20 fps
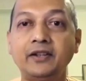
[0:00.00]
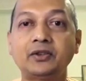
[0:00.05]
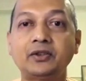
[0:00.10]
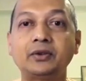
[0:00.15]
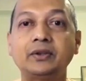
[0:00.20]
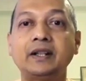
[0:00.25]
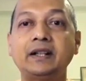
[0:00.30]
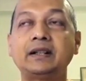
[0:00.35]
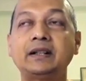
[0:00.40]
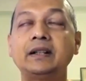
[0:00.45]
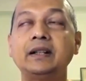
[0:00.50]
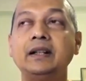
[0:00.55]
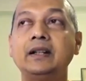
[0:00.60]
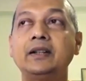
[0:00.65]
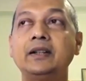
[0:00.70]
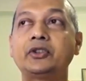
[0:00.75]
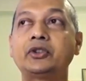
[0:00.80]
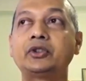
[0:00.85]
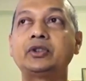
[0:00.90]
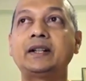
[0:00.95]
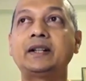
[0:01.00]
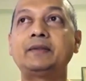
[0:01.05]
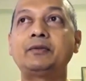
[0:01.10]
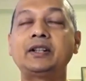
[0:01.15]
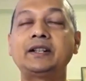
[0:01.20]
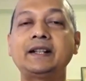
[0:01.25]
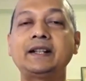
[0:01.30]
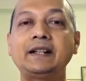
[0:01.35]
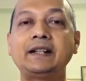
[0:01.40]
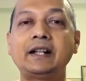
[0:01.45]
so that
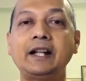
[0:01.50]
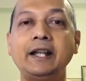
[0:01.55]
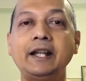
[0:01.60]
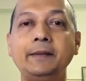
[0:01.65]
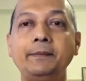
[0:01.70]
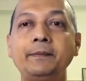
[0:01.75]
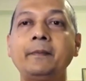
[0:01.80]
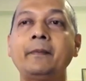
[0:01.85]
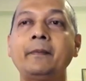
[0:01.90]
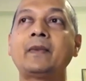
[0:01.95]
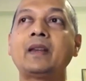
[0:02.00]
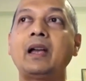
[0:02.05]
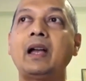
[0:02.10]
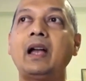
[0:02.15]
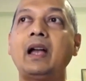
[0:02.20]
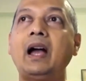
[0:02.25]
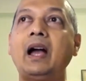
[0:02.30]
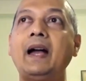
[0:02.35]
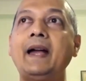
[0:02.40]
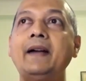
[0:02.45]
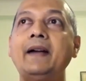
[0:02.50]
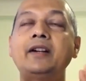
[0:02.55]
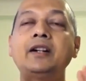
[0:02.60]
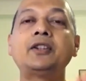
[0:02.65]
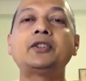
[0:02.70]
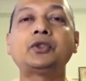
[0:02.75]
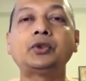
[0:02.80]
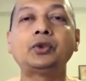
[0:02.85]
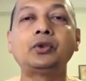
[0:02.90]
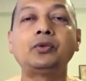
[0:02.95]
one can claim, I have
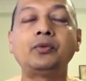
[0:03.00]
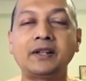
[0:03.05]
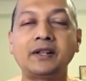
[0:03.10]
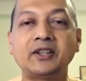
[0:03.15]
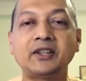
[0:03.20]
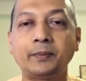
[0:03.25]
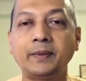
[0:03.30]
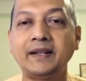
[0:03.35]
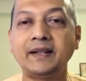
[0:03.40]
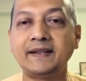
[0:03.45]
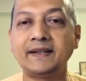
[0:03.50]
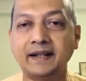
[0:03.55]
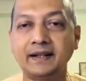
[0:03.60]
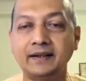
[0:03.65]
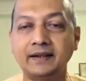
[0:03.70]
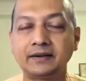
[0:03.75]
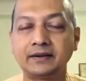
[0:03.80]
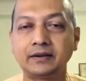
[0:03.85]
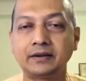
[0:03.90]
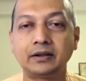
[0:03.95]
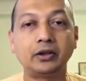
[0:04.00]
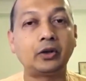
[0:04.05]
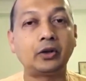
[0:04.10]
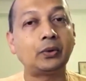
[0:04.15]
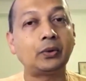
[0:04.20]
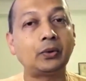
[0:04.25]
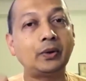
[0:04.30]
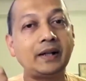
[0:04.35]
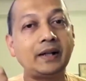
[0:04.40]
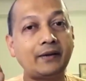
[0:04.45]
understood what is being said.
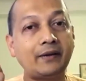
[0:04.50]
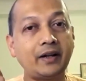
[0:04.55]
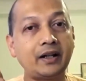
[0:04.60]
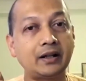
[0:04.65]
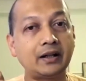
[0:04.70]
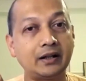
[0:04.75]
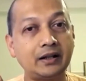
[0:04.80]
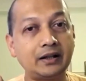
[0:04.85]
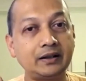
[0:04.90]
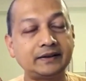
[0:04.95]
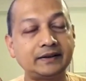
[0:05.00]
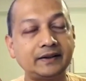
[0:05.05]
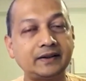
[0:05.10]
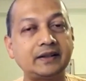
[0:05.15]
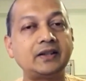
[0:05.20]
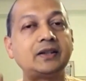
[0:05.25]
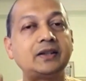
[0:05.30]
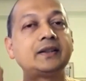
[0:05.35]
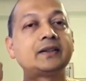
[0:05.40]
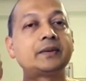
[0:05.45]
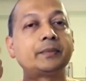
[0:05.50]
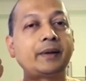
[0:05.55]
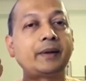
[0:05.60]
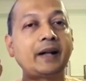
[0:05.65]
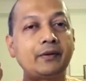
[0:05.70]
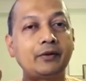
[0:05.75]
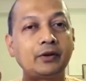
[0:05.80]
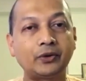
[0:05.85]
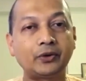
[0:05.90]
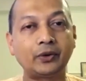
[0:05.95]
Not only have I heard the teachings, but
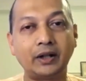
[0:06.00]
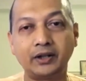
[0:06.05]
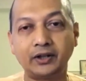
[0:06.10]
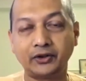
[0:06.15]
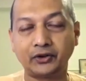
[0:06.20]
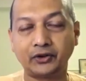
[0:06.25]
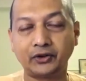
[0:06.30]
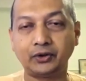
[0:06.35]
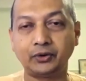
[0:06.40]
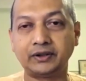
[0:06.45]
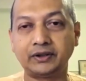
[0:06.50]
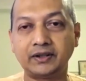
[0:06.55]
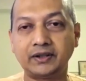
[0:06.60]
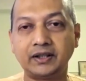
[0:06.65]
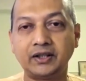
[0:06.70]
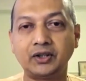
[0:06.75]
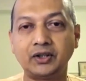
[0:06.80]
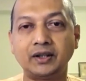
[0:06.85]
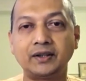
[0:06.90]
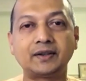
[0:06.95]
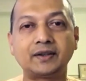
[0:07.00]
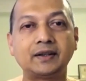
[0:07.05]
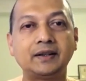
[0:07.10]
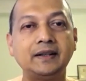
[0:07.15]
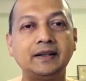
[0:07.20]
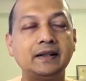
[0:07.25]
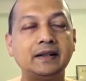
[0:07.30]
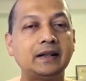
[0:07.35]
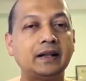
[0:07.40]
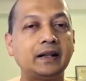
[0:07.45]
I've also understood the teachings.
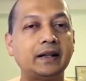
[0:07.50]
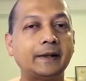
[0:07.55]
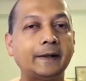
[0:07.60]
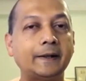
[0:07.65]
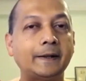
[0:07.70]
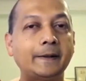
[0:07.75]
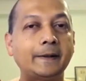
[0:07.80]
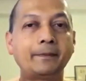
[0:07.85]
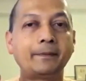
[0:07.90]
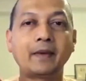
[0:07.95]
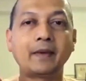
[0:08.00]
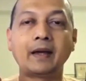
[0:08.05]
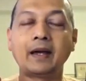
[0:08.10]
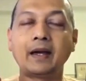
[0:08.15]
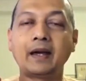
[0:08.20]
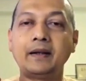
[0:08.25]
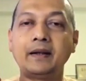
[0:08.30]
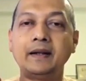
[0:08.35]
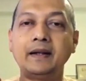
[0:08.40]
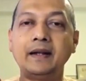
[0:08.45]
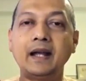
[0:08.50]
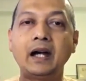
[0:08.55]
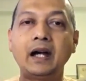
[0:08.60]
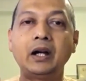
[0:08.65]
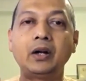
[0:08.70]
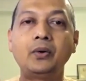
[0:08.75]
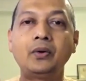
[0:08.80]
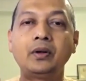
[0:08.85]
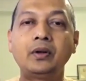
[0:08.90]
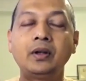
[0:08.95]

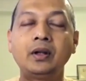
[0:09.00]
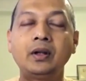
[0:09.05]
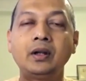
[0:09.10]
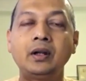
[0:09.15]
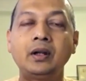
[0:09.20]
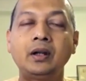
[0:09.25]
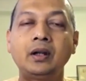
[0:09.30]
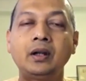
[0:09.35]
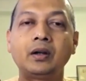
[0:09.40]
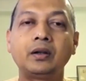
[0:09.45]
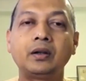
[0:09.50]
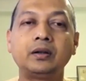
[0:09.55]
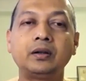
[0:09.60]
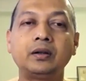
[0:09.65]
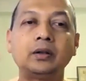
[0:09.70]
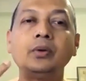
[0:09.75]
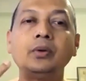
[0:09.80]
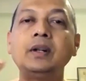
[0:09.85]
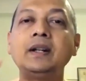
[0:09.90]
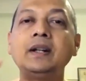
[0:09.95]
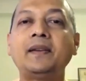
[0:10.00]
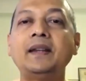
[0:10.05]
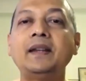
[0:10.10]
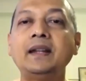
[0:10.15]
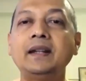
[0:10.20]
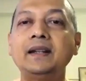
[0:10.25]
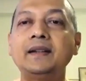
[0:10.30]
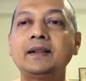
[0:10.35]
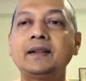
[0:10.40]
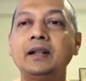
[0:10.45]
Now, the only
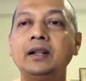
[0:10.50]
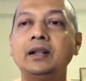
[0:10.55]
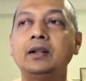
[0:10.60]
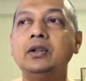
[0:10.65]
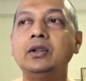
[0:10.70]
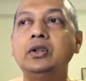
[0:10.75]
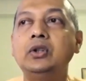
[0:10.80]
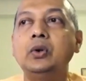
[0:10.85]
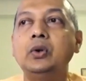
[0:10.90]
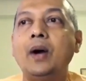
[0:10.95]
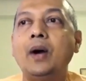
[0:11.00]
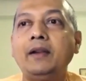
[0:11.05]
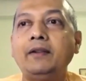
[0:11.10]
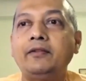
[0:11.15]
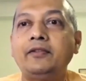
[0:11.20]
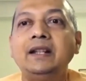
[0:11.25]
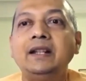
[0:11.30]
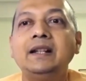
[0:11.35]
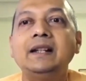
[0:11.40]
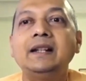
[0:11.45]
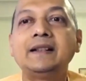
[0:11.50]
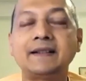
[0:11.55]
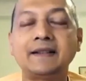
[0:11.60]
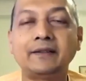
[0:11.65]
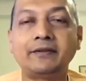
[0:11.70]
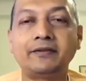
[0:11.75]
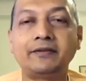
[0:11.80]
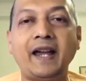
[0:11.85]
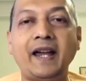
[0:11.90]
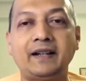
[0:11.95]
thing is, do I feel it is
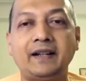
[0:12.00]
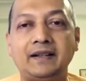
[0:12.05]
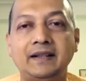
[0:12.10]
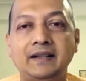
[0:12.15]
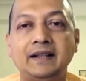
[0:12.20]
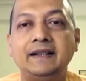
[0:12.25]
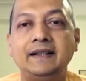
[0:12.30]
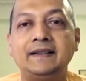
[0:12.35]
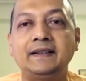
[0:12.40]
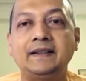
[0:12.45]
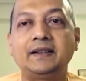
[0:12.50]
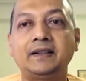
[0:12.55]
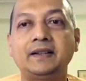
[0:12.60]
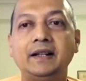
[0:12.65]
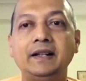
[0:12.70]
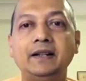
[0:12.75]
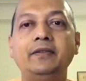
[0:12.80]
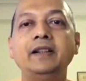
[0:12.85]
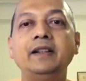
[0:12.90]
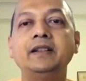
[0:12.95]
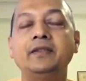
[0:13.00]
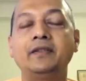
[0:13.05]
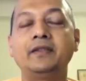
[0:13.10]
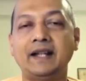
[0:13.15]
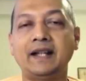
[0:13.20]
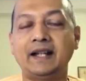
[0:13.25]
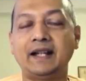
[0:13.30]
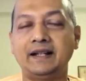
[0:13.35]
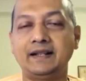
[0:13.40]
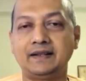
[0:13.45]
a fact? Is it a living
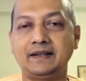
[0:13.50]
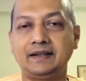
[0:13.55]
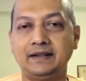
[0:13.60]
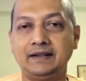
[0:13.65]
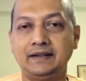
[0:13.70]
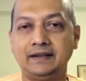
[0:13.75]
reality?